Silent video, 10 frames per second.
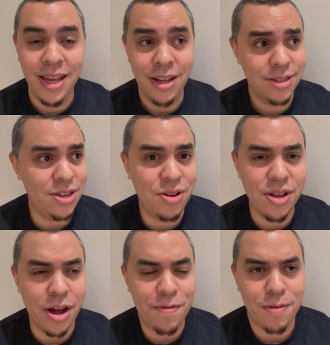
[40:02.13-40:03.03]
So you can
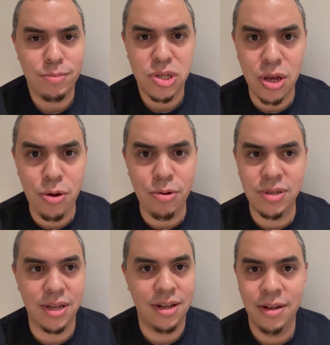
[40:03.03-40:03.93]
go from 2
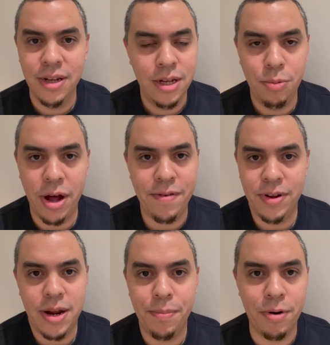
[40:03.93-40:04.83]
to whatever
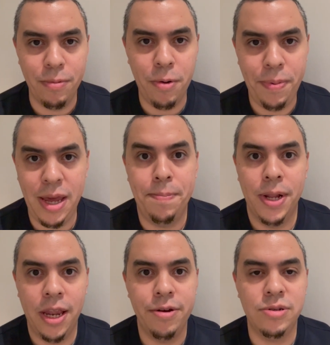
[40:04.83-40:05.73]
number it will be,
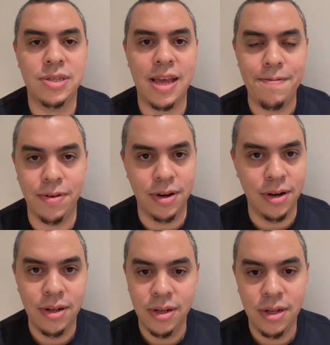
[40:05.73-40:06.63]
below 7.
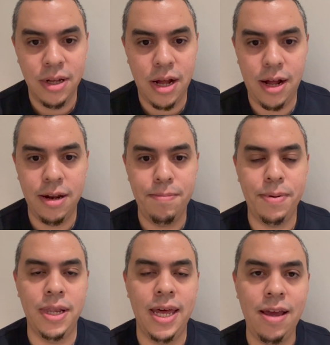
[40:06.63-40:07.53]

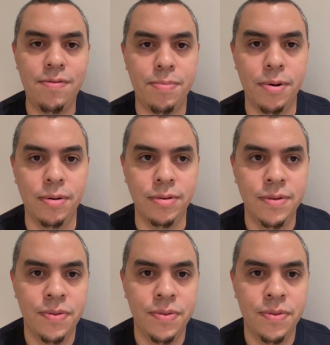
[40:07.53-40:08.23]
Unbelievable.